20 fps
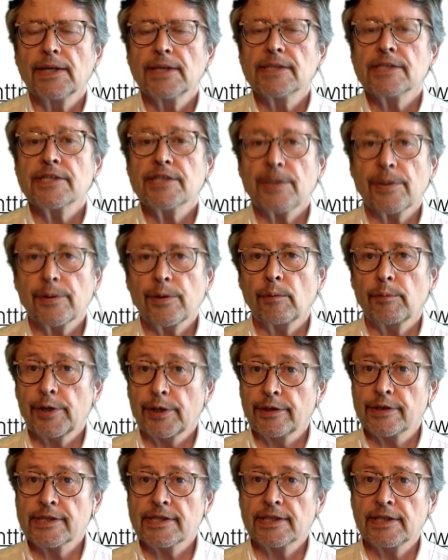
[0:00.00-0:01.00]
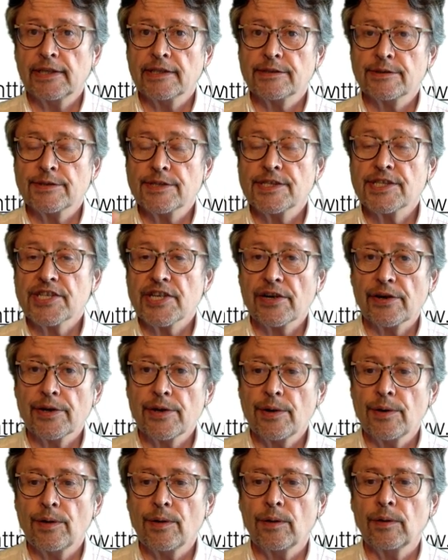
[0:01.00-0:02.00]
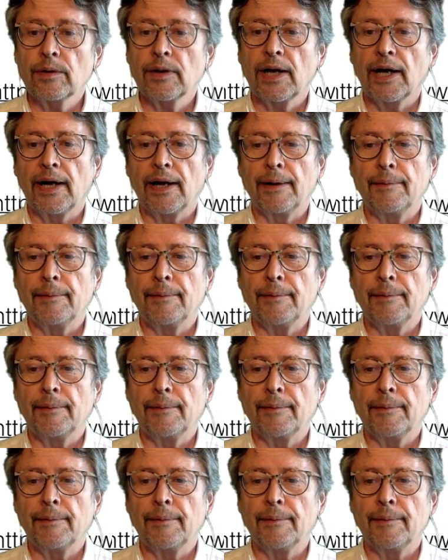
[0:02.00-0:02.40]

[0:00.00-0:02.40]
serial, we're going to see there's a serial,